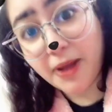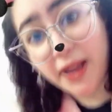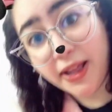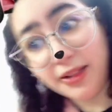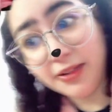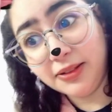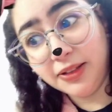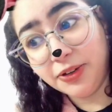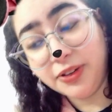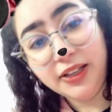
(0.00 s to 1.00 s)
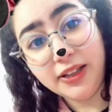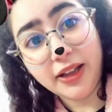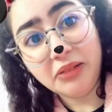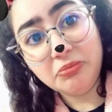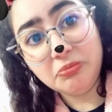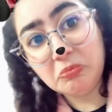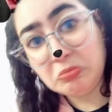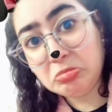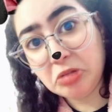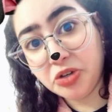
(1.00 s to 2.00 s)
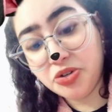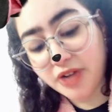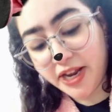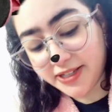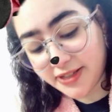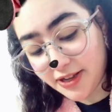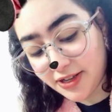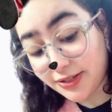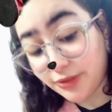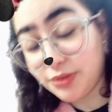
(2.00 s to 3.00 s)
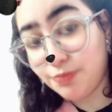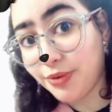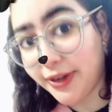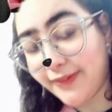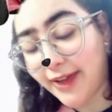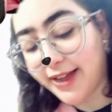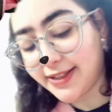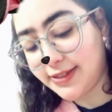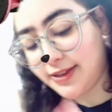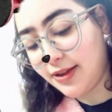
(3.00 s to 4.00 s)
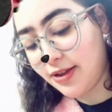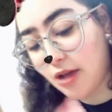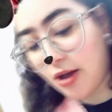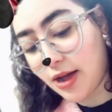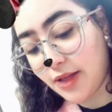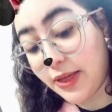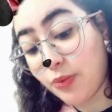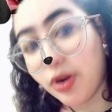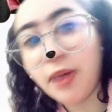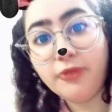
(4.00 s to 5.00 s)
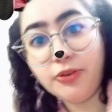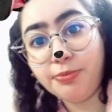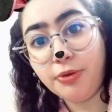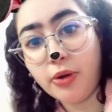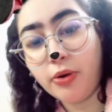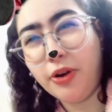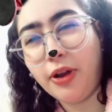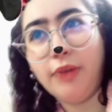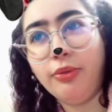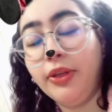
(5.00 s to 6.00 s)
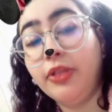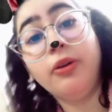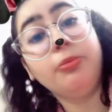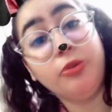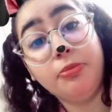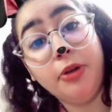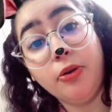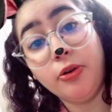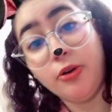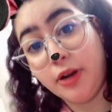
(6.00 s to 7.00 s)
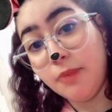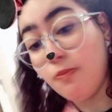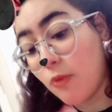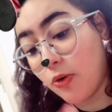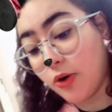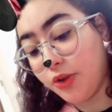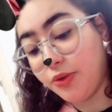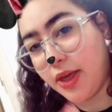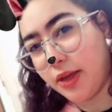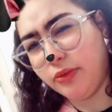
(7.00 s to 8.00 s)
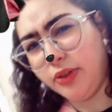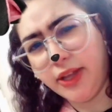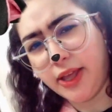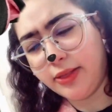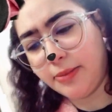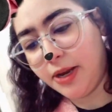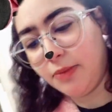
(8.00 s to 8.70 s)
by literally like in two days. So it was pretty fast. Uh, they were up for pre-order. I don't think they're up for pre-order anymore. You can't really get them